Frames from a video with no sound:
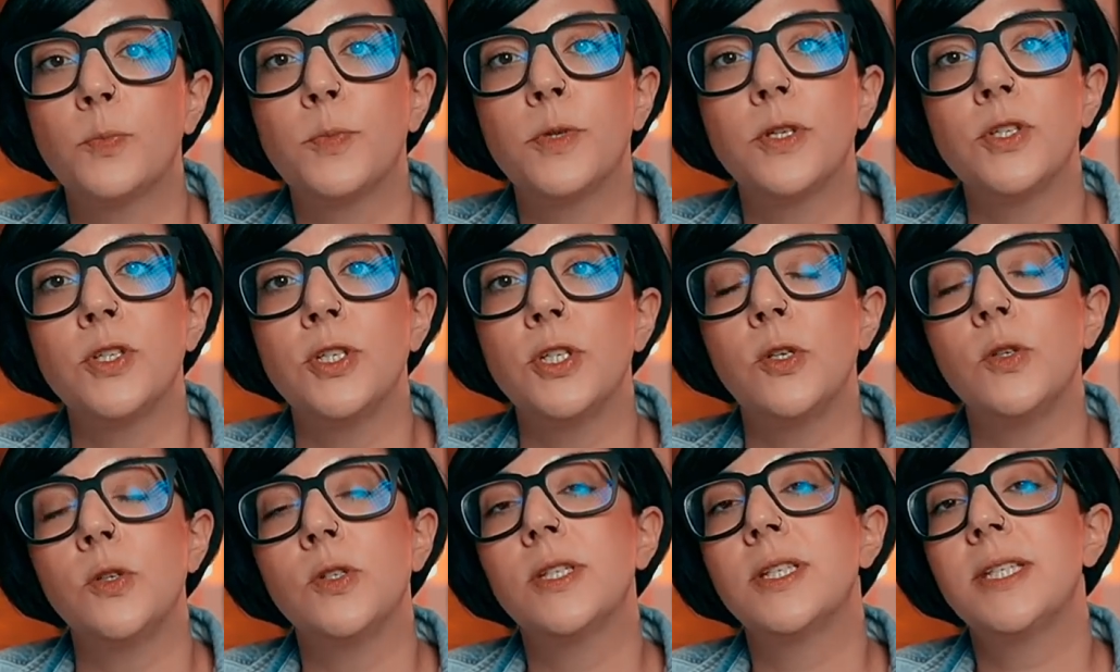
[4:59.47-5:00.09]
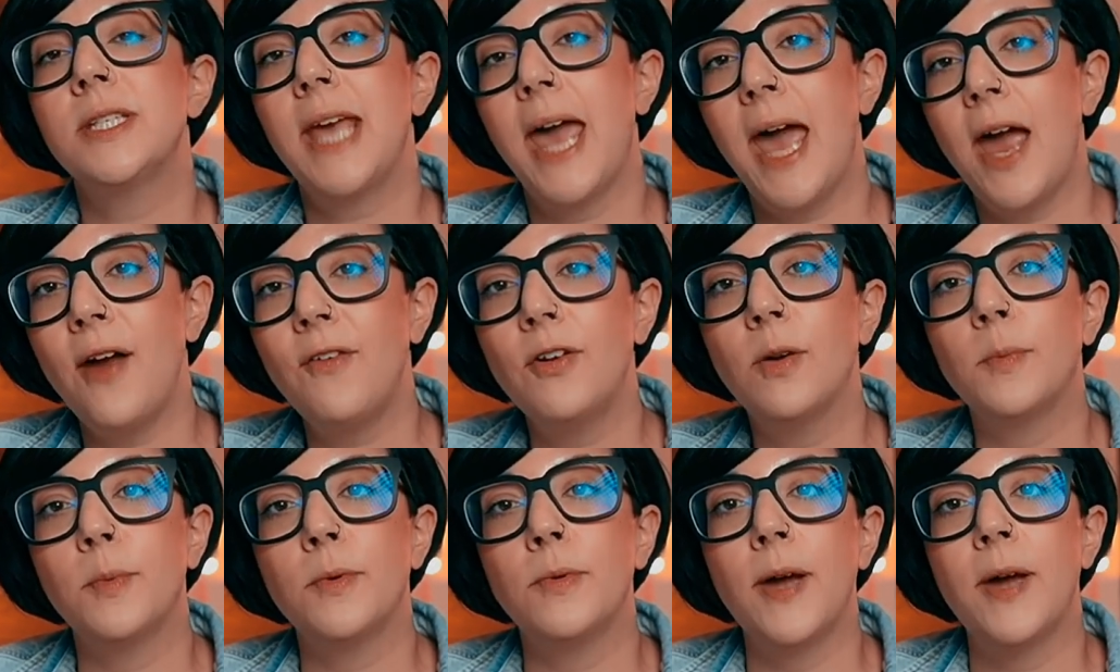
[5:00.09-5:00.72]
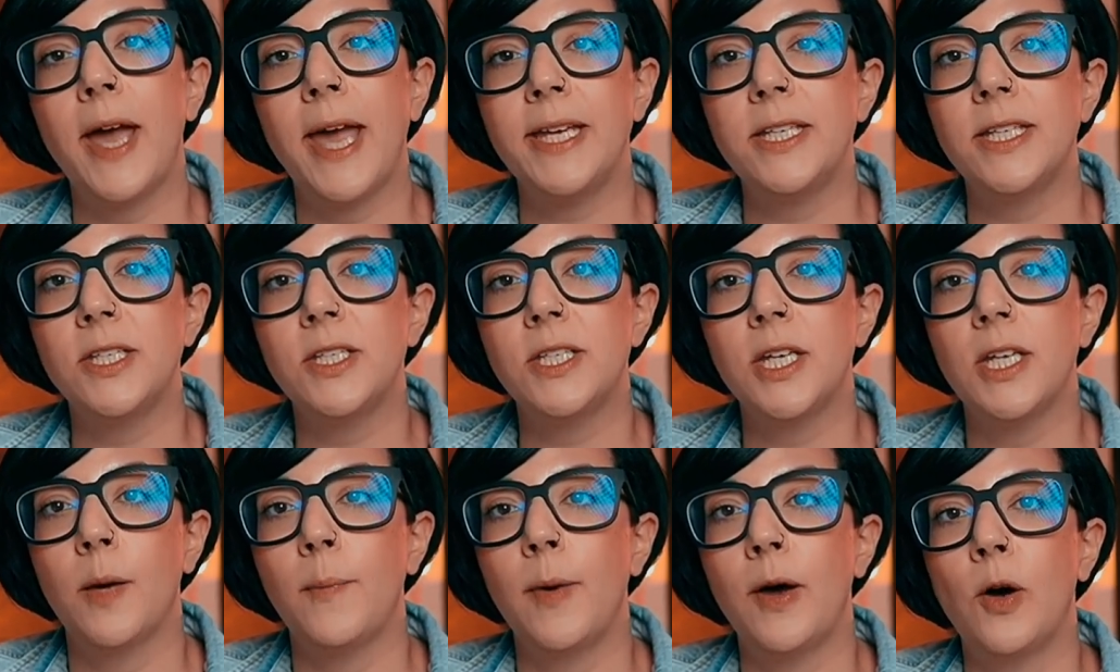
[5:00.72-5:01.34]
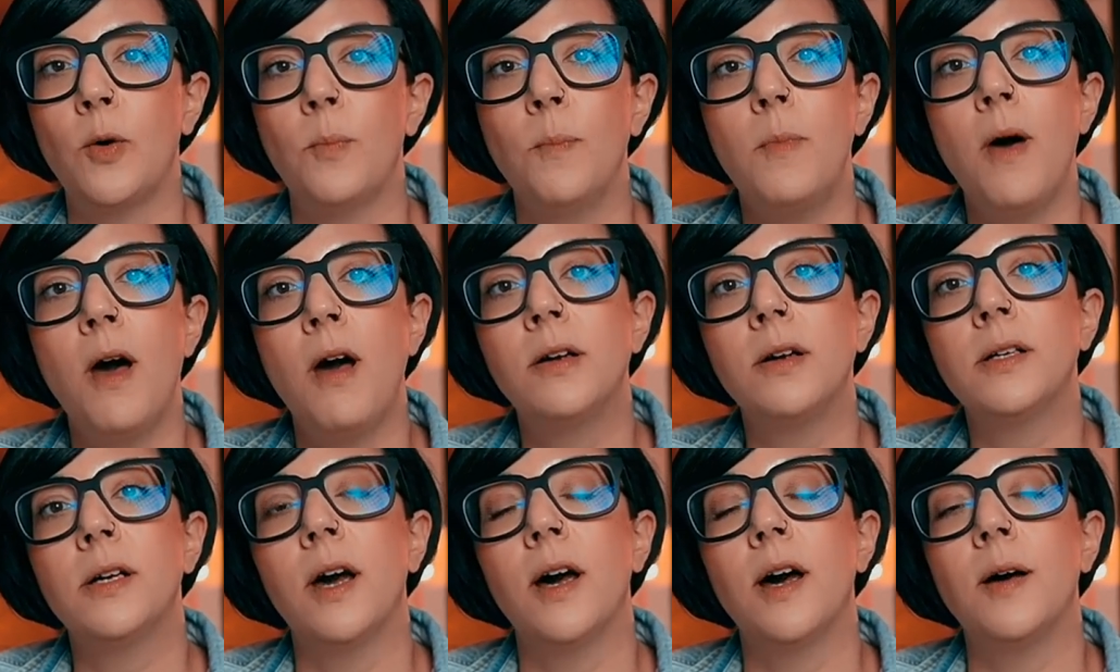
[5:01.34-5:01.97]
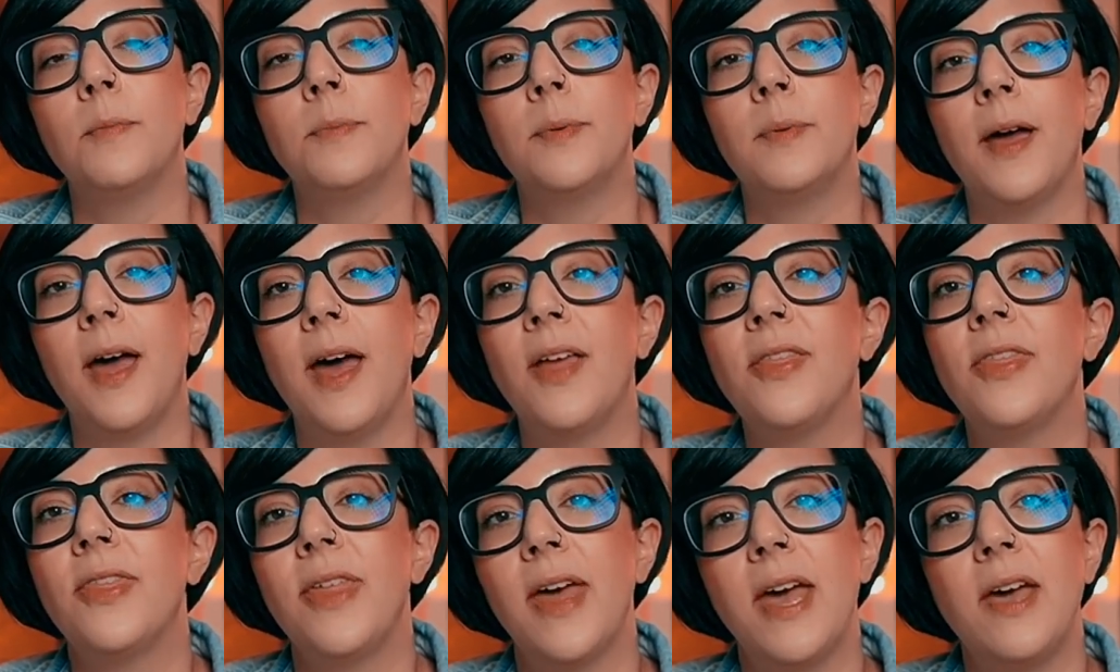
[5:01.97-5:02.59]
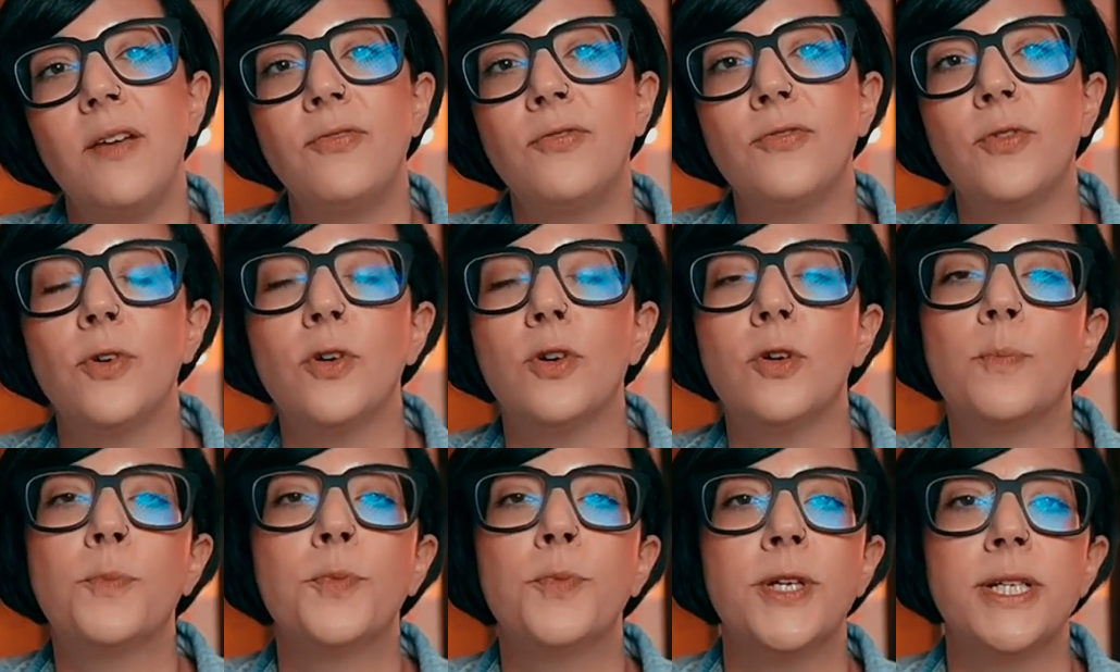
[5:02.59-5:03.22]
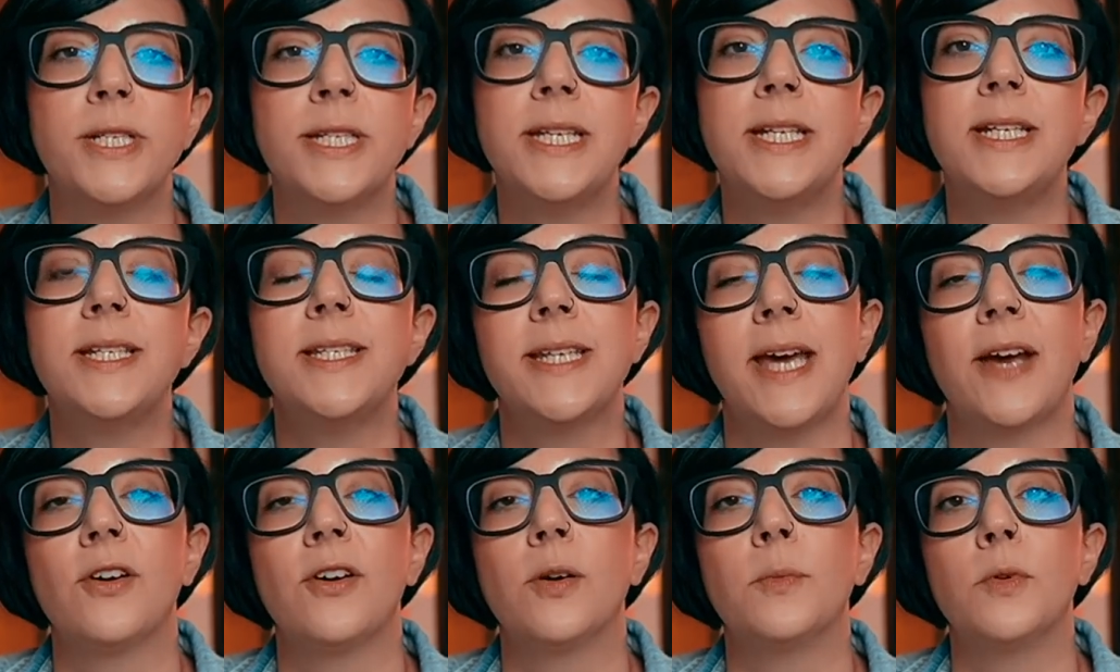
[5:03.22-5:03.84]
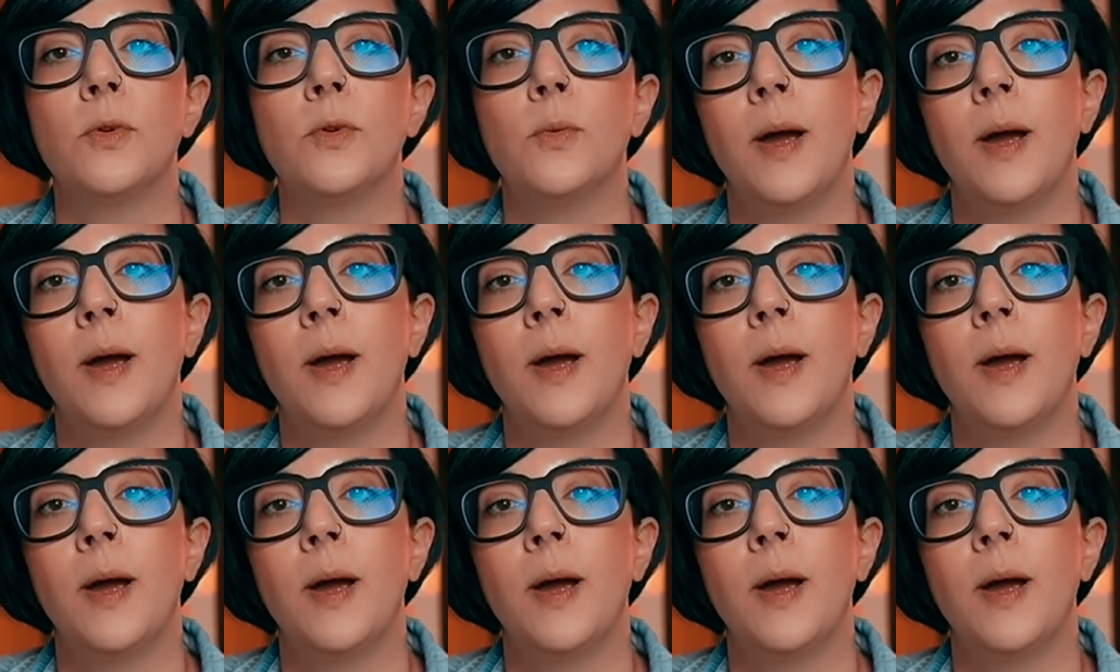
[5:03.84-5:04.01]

produced terrible HTML markup and therefore pretty terrible